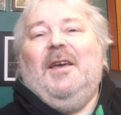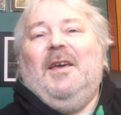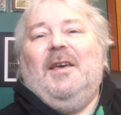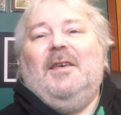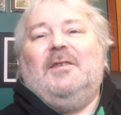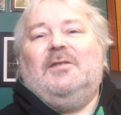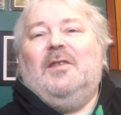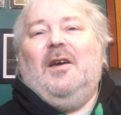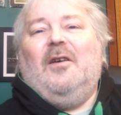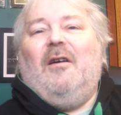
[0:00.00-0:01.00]
is
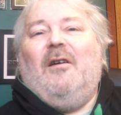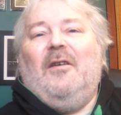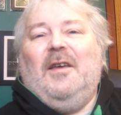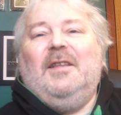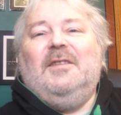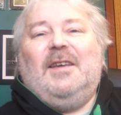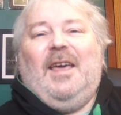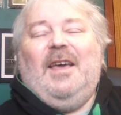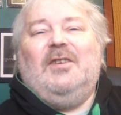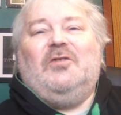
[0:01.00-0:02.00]
there are
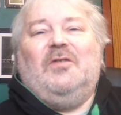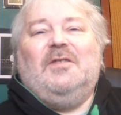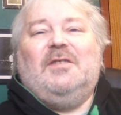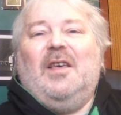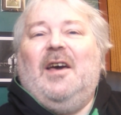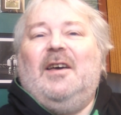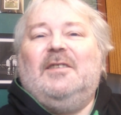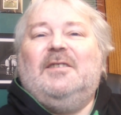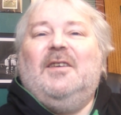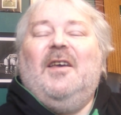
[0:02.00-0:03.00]
indications that